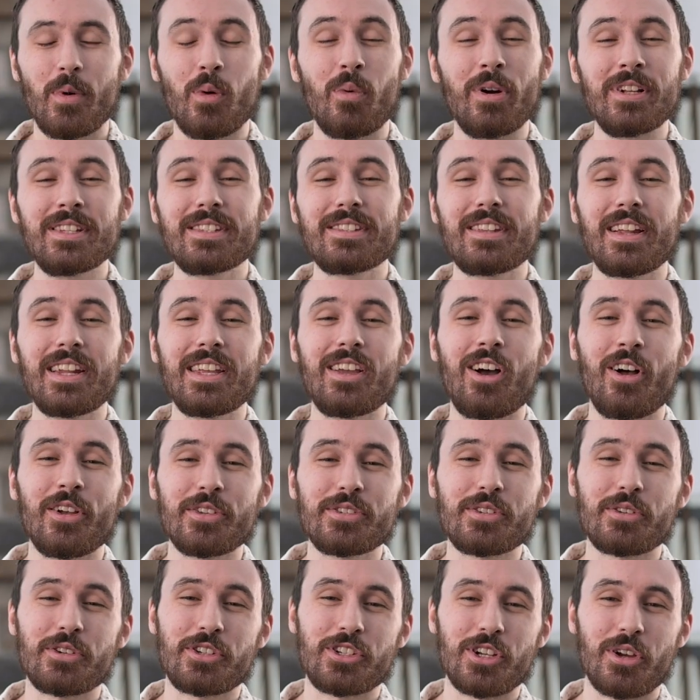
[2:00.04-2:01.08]
But one study
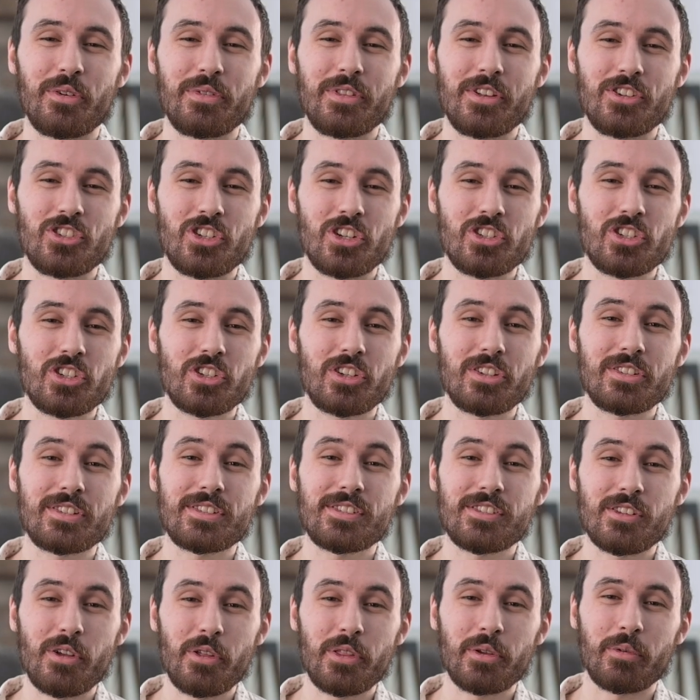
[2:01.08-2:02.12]
also showed that ginger could
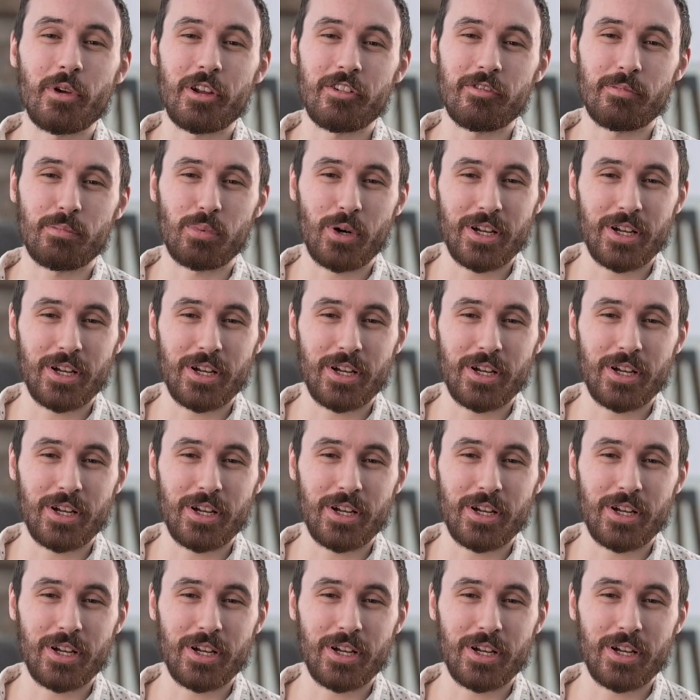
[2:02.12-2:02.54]
slow the rate of